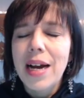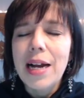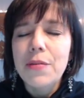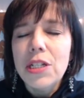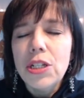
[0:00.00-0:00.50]

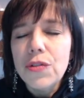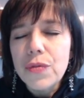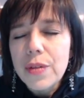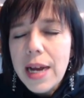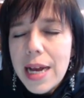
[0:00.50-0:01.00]
I would
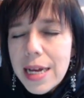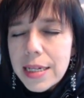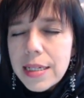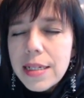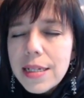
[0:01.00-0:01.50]

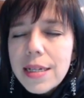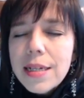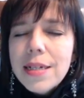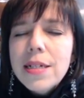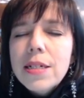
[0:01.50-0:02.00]
dread
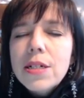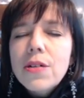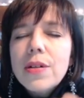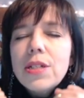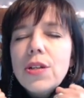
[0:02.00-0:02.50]

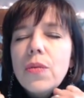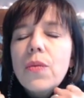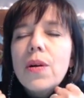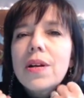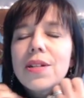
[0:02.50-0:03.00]
going to
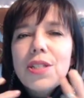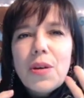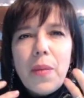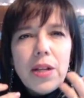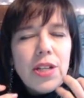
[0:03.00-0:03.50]
work so
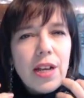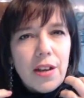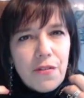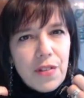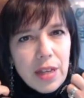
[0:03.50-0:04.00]
much. I could
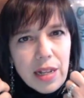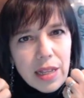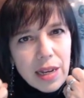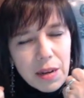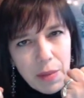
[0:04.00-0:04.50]
feel
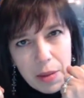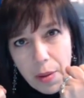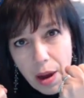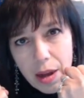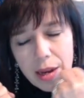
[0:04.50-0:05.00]
it in my
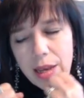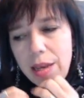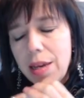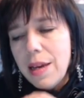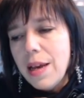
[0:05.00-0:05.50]
body.